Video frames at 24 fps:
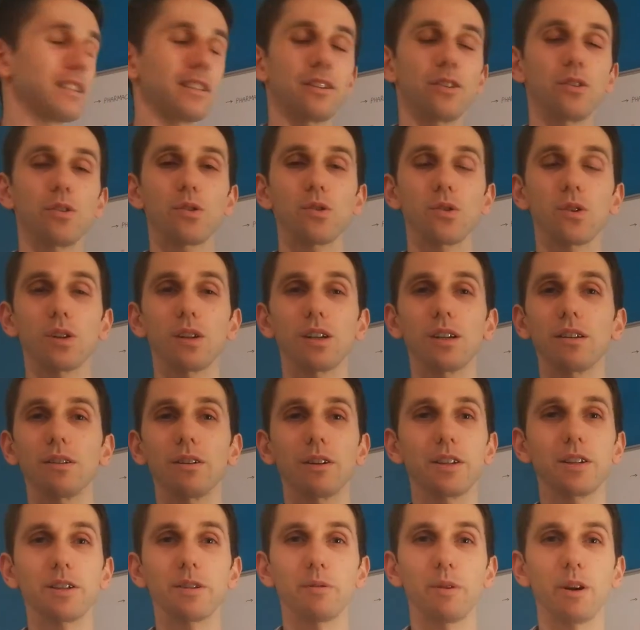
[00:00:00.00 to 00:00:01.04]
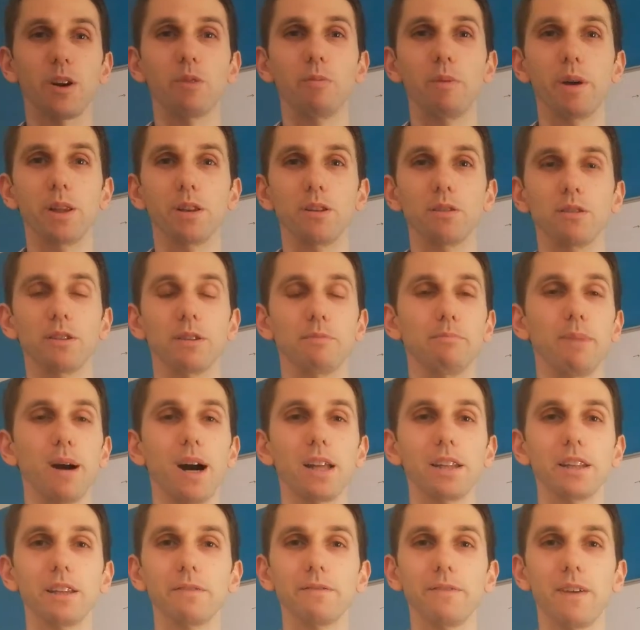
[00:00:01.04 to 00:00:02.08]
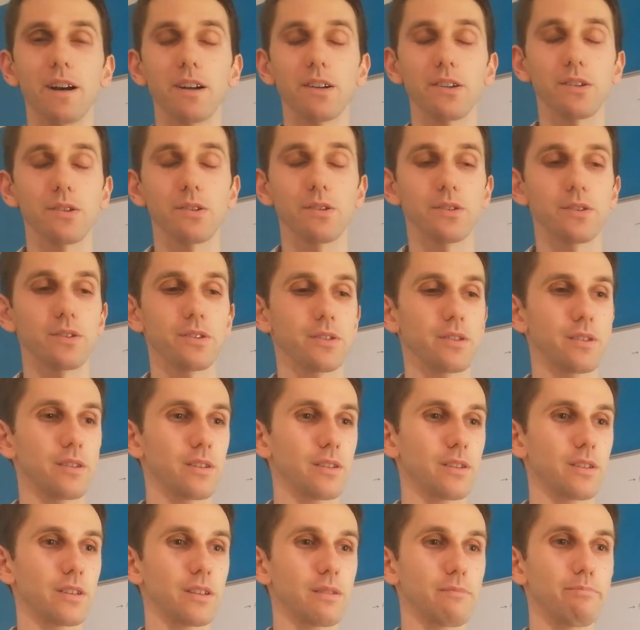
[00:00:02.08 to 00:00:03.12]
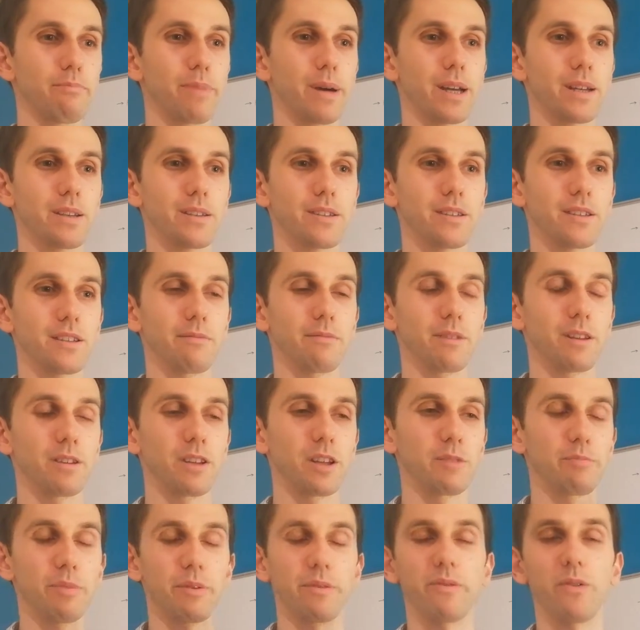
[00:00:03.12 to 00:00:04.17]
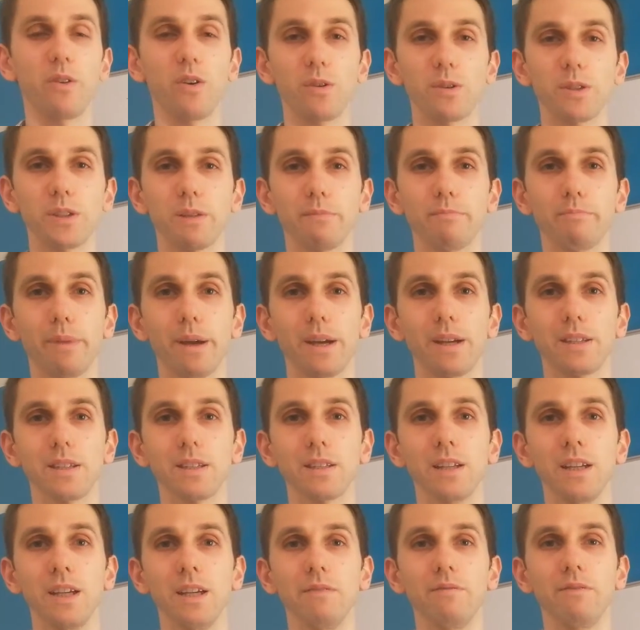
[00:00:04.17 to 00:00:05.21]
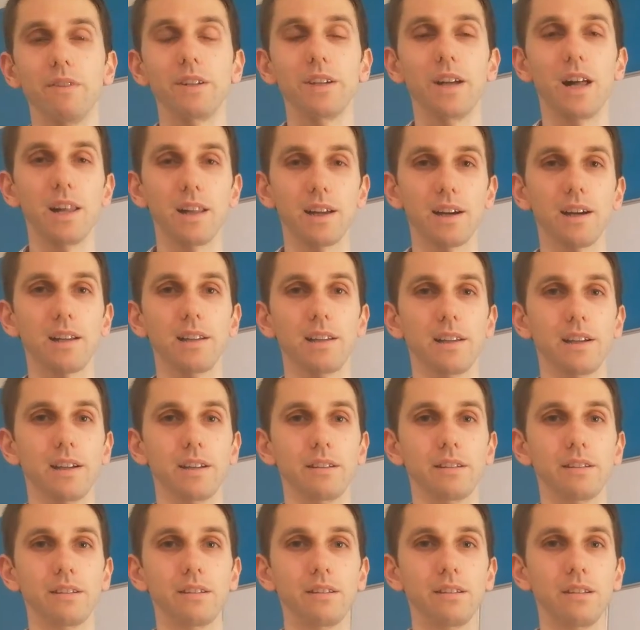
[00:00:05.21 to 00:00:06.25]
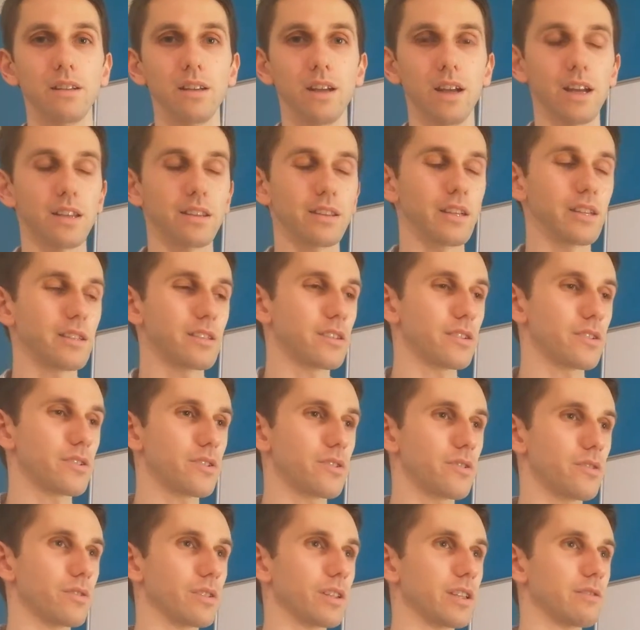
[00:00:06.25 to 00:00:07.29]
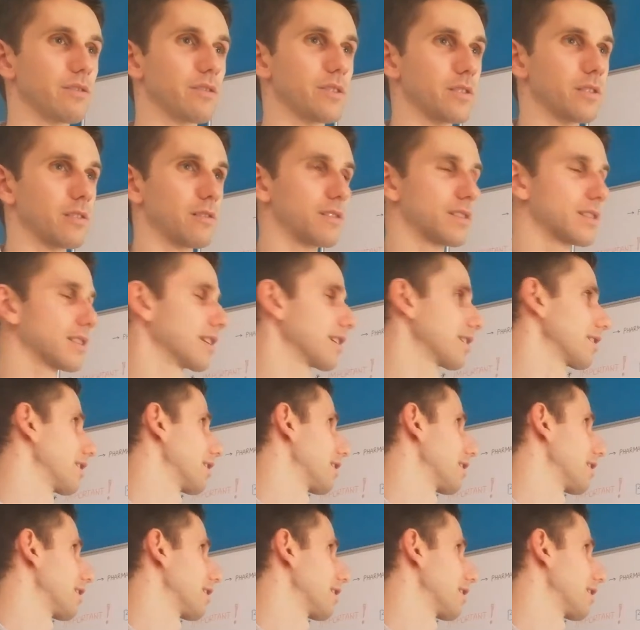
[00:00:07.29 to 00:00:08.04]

usually it's a recommended the body functions uh, the best, it, it performs the best when alkaline. And that's true, that was always like